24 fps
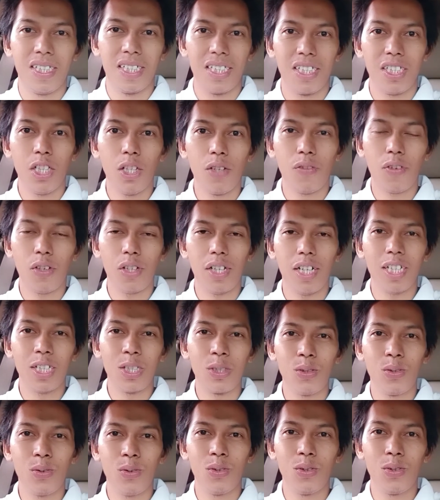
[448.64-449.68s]
Don't forget
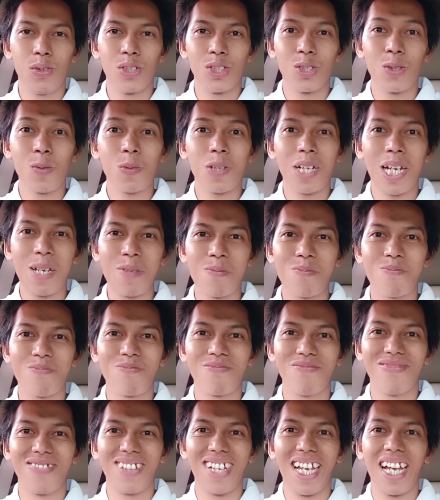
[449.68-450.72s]
to subscribe
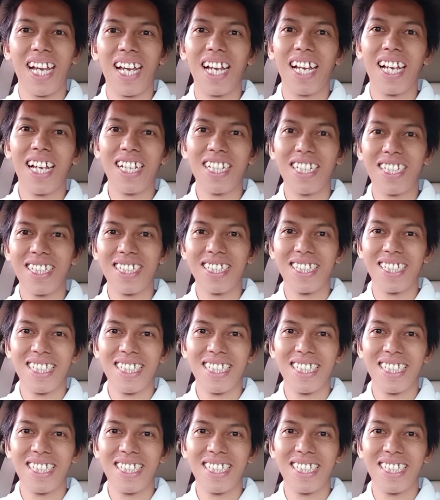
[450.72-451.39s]
and